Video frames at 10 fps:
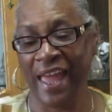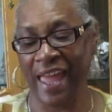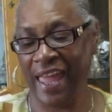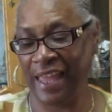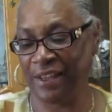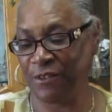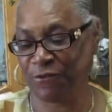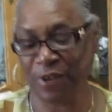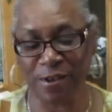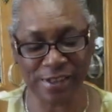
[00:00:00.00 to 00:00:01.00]
And the
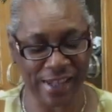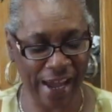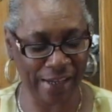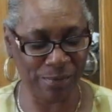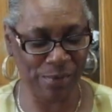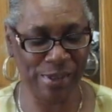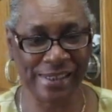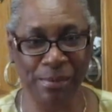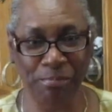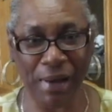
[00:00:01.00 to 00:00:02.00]
first item
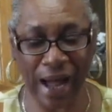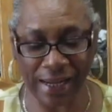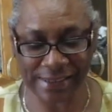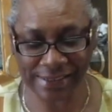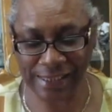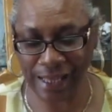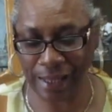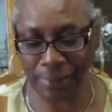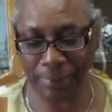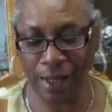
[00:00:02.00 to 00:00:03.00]
is a box
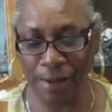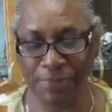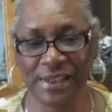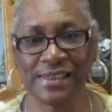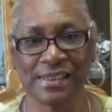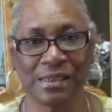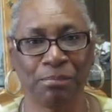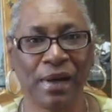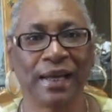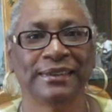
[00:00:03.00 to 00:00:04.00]
that this is the
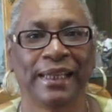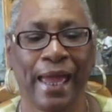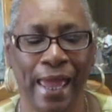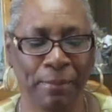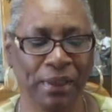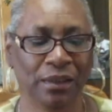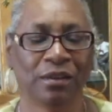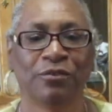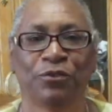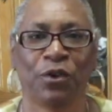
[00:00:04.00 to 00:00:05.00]
box that I had been
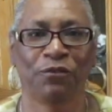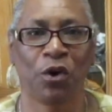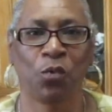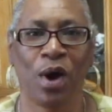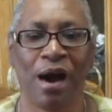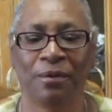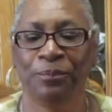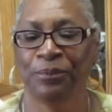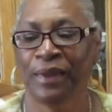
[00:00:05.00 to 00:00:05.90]
looking for a while.